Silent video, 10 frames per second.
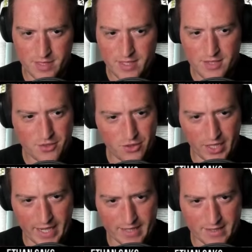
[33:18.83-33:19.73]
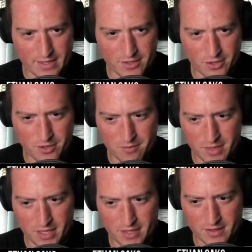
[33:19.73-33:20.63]
It's early access. Shouldn't be
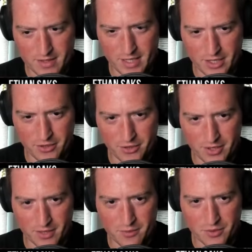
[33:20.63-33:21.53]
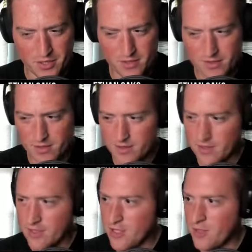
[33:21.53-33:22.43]
conceding early. We'll just
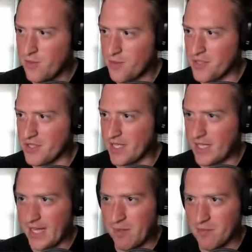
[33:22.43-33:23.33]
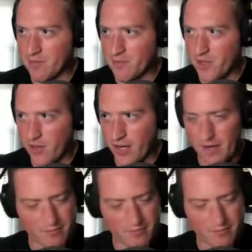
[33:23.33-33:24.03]
we'll just let it happen. All right.